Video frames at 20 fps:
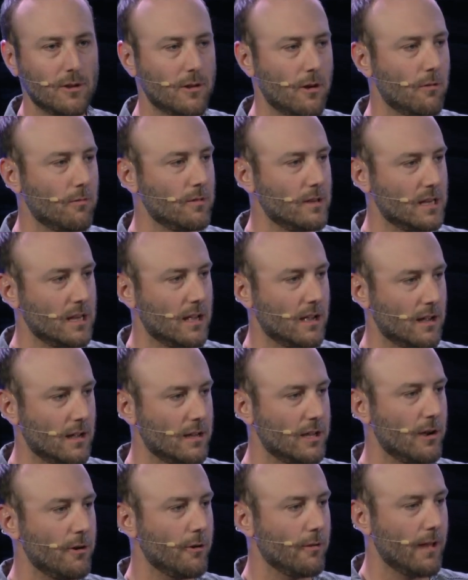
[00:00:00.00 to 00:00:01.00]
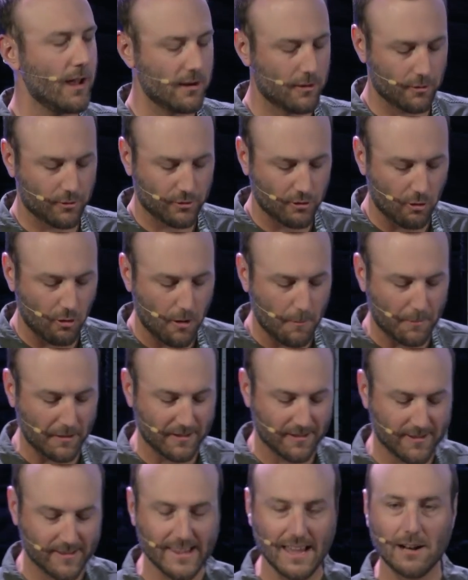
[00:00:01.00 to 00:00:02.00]
You don't a year later show up
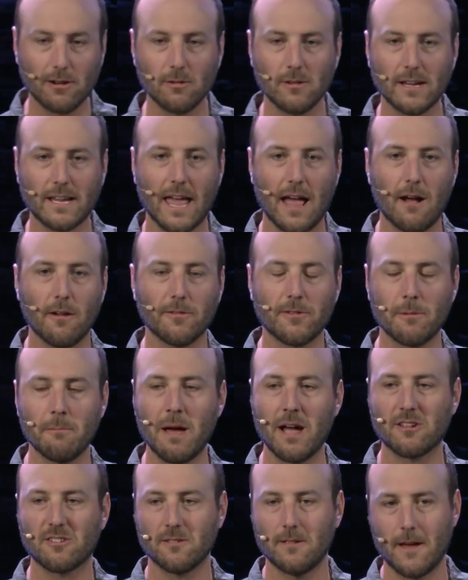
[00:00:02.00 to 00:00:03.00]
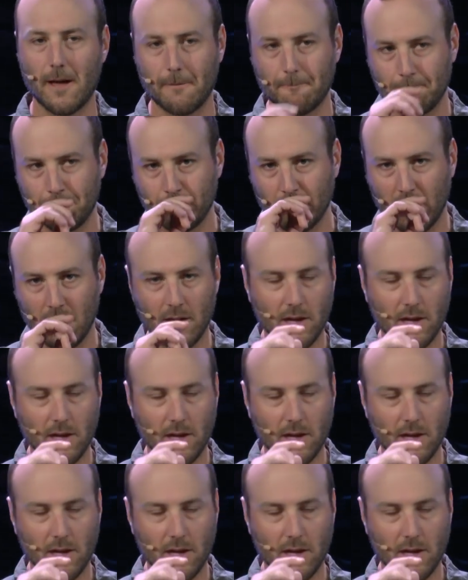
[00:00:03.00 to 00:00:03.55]
and settle accounts. Imagine that.